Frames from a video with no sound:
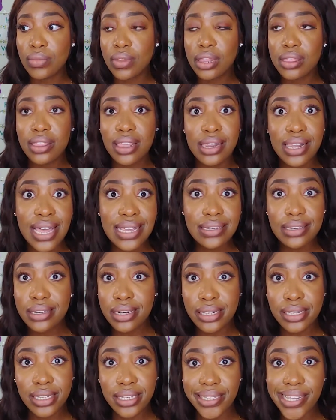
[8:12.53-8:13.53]
the lesson
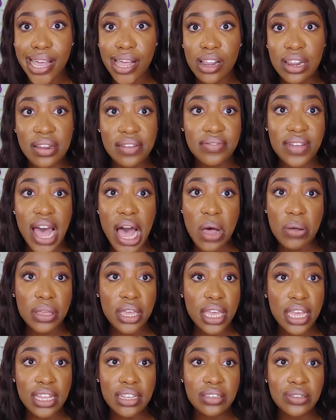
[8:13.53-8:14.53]
itself, how
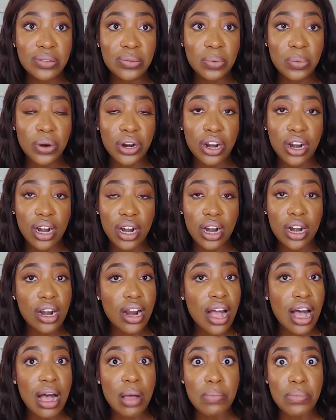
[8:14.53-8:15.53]
kids were
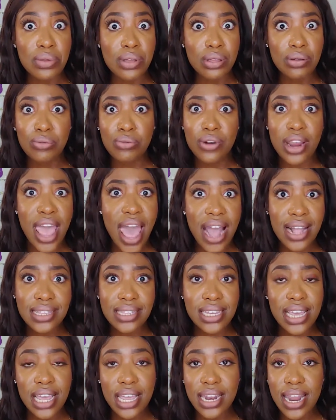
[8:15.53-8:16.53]

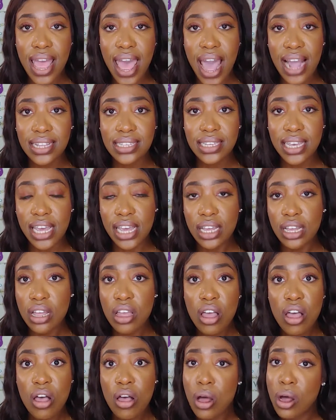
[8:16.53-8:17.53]
reacting and acting
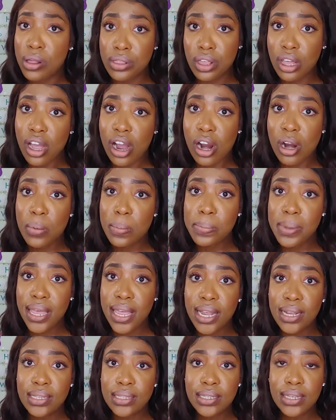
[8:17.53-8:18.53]
on the
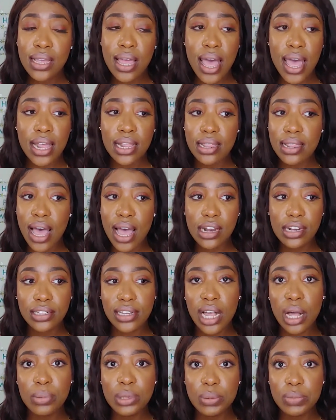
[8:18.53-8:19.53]
carpet, and that just
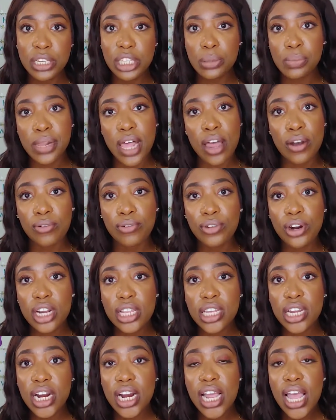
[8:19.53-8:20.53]
helped me to plan
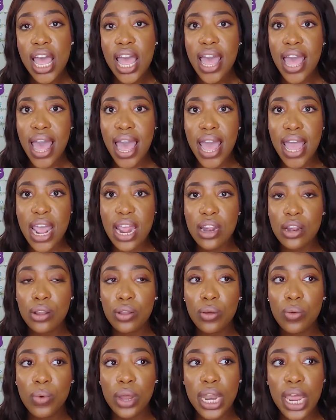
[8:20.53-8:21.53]
further. And
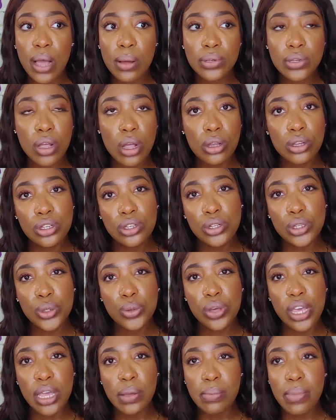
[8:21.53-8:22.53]
when I was also
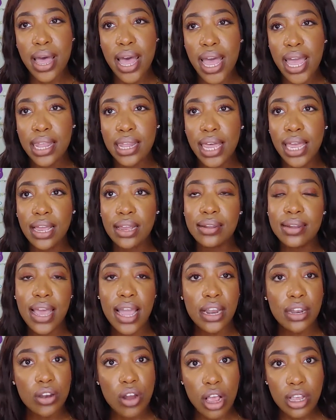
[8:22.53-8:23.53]
doing my like
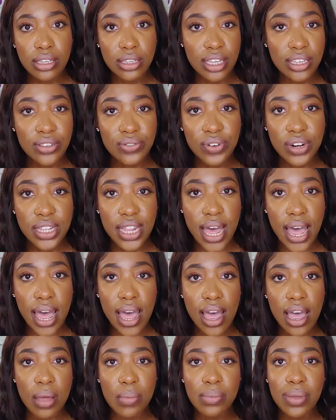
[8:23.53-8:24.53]
diagnostics for
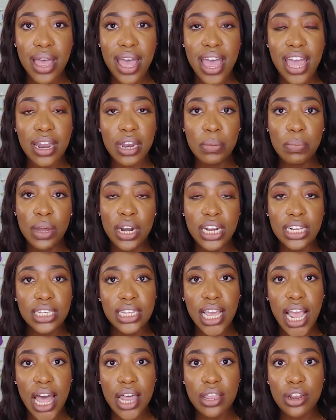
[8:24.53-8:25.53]
them and putting
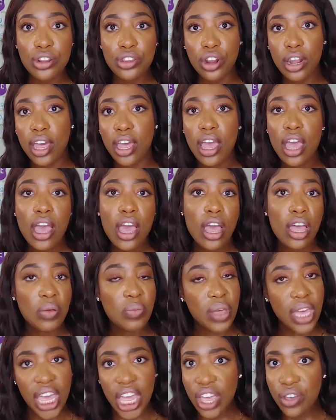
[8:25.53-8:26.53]
together their like
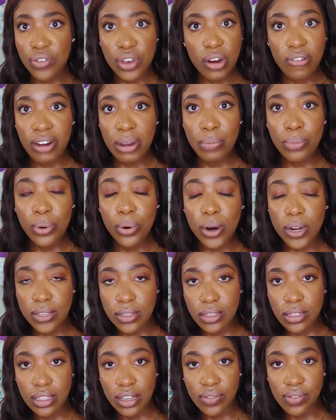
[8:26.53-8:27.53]
behavior reports
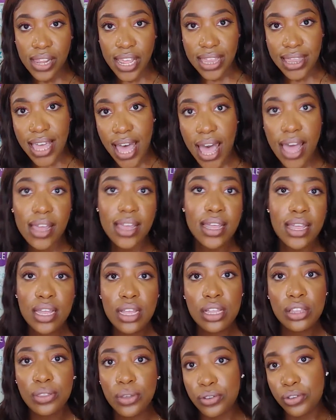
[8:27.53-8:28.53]
and stuff like that,
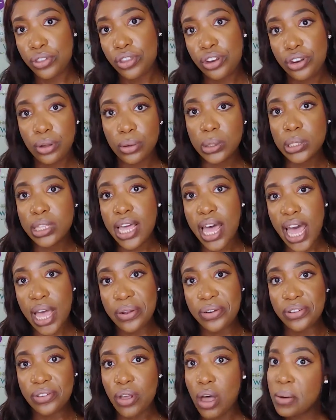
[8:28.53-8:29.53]
those are the notes that I
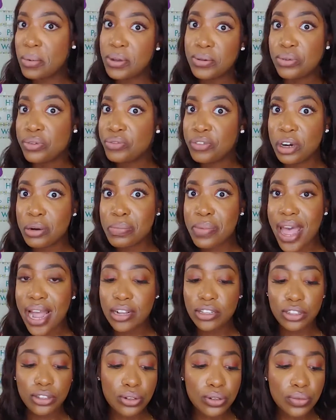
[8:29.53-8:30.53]
just always referred back
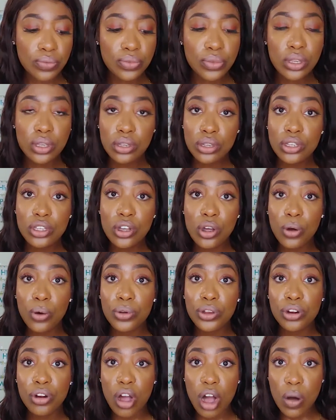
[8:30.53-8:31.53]
to. So
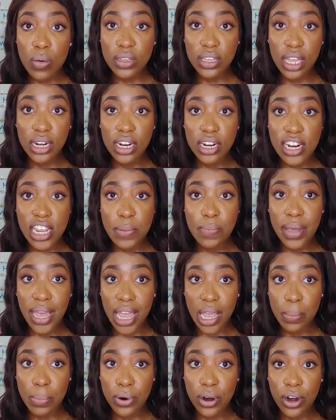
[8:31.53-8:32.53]
you're always gonna need
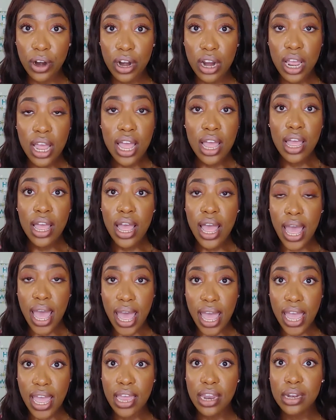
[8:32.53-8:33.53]
paper
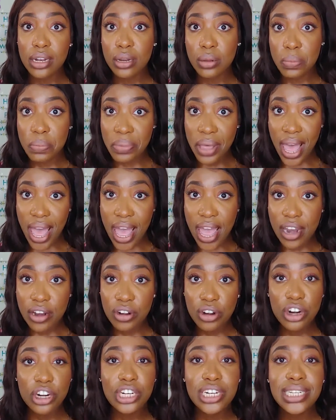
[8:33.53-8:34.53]
and pen
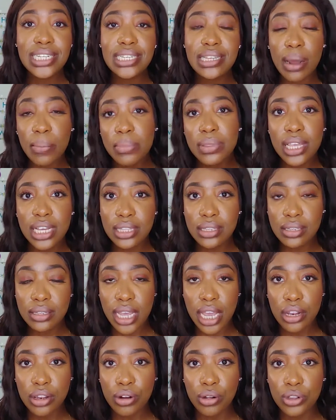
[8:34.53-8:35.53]
or just something to
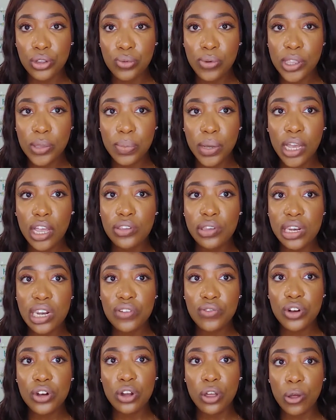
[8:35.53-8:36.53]
take notes with, because you
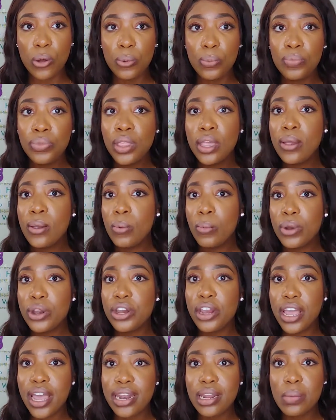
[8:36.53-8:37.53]
never know when
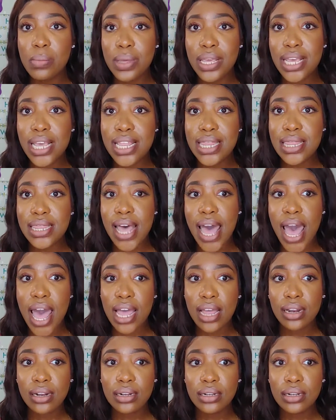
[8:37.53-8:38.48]
you're gonna be in that